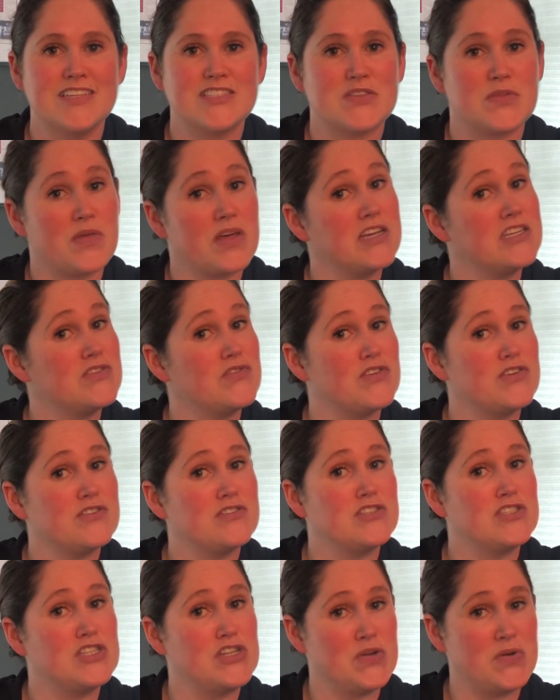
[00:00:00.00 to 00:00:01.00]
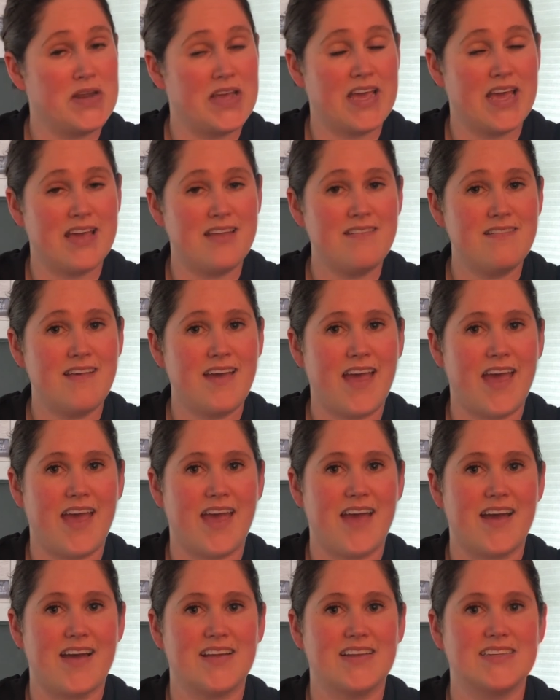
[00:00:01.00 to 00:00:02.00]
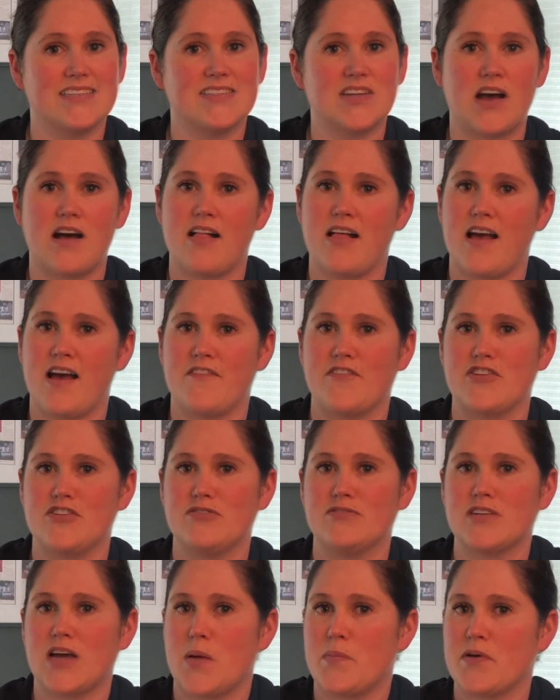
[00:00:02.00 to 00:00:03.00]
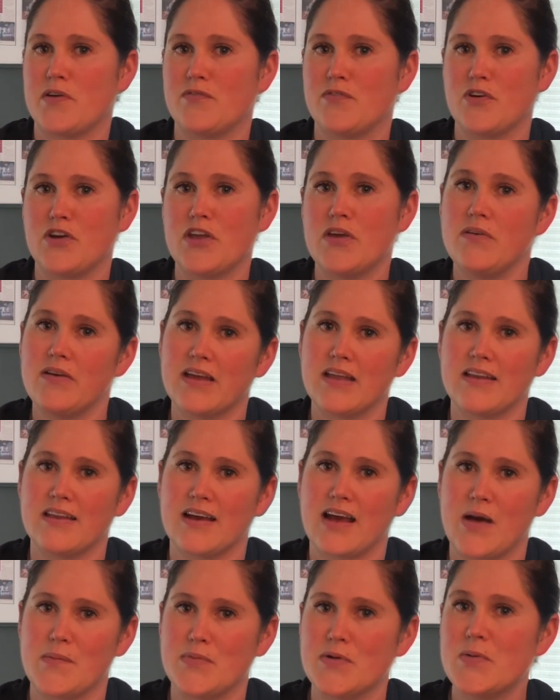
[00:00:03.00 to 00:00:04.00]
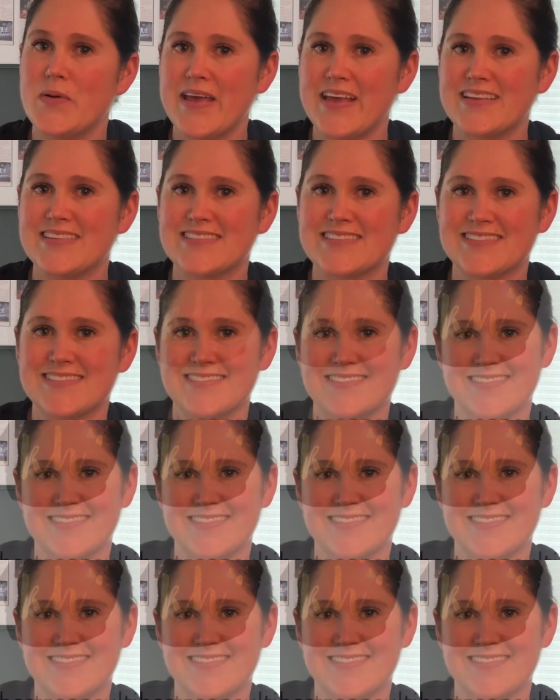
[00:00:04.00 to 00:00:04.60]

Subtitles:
So thanks for tuning in, and I'll have a new topic for you in a couple weeks.